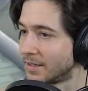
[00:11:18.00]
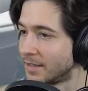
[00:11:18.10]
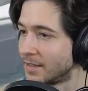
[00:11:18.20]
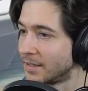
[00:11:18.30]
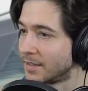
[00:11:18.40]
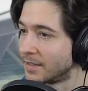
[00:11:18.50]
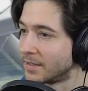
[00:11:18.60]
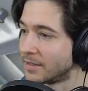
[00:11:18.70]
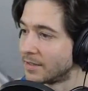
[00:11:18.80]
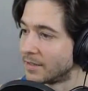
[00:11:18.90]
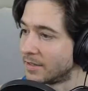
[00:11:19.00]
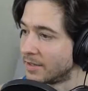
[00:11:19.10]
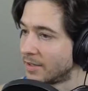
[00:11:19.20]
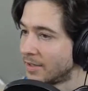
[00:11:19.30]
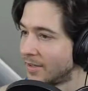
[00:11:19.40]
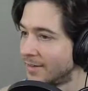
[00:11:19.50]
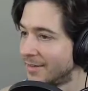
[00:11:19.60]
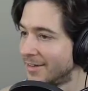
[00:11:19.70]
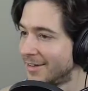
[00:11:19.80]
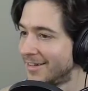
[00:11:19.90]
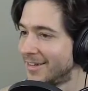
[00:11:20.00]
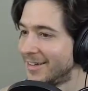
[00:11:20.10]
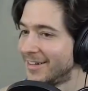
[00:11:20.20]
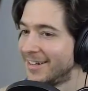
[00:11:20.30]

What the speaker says: The person shown says nothing.